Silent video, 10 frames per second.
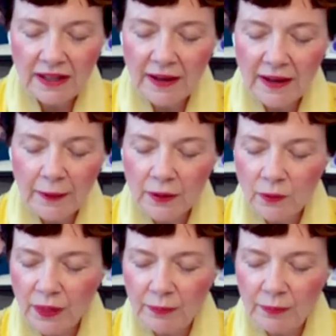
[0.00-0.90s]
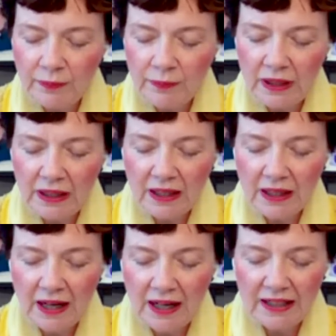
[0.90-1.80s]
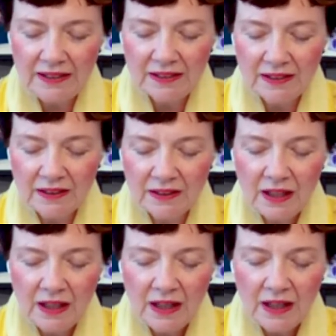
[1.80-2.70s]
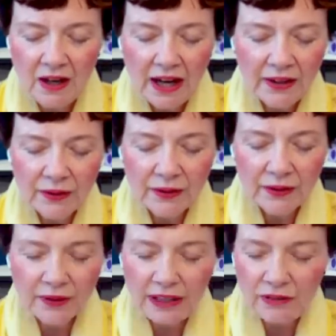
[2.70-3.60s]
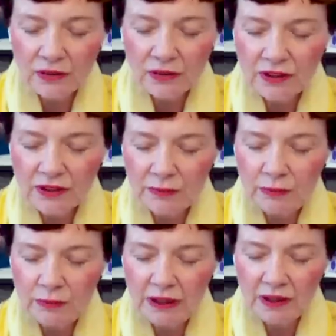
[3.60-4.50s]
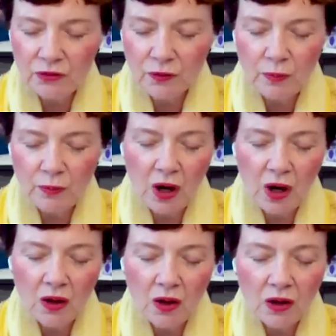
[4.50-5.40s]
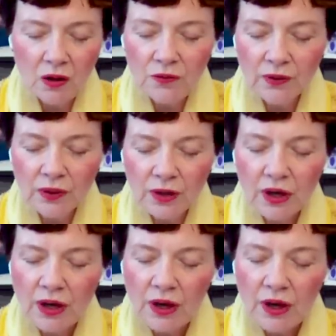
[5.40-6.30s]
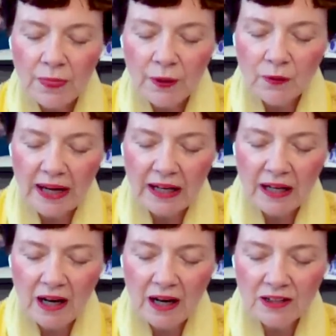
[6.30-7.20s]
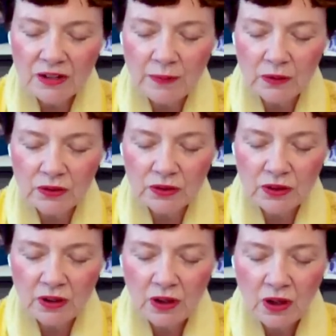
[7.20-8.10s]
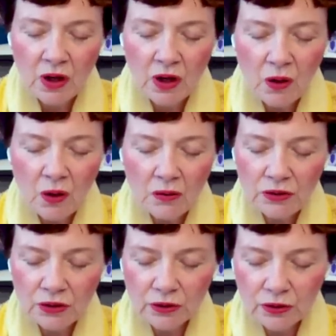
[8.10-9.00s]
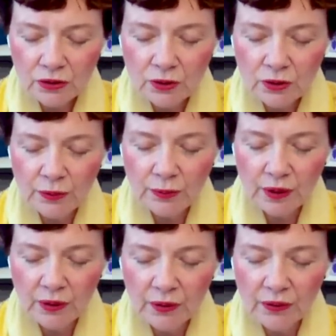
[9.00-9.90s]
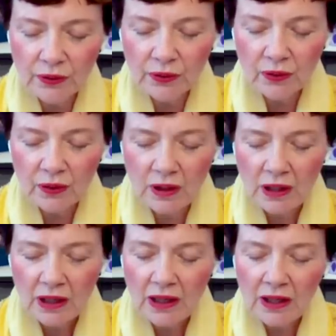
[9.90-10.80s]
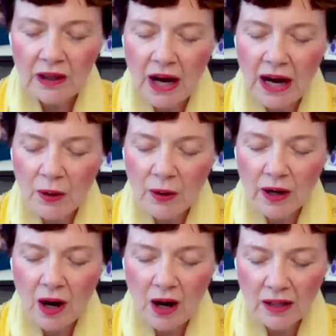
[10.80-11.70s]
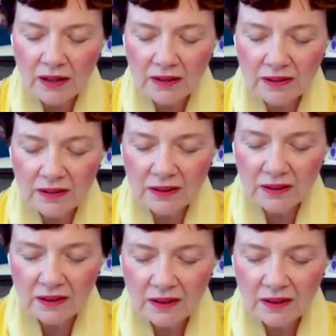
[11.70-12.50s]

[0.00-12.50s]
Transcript: together with many guides and other angels and beings from all over the great cosmos, hold your schoolroom earth in our hearts.